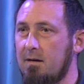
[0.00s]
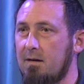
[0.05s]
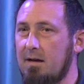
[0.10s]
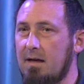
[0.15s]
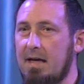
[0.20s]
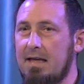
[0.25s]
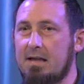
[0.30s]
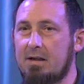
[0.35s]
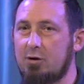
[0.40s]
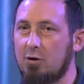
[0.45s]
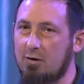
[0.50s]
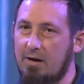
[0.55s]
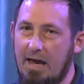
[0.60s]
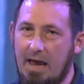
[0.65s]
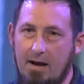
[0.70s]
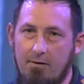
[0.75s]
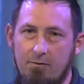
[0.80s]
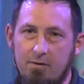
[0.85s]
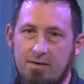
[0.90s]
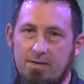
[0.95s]
And he took
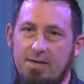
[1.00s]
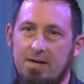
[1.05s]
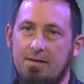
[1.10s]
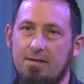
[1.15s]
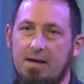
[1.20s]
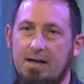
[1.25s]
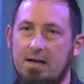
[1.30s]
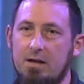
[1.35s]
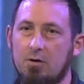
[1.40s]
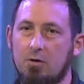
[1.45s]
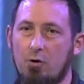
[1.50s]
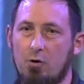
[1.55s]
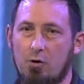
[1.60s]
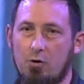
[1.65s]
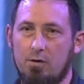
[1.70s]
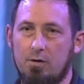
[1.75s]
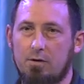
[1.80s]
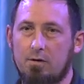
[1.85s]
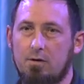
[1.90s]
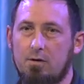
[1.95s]
everything that he
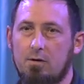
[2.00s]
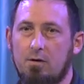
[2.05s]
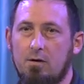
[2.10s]
learned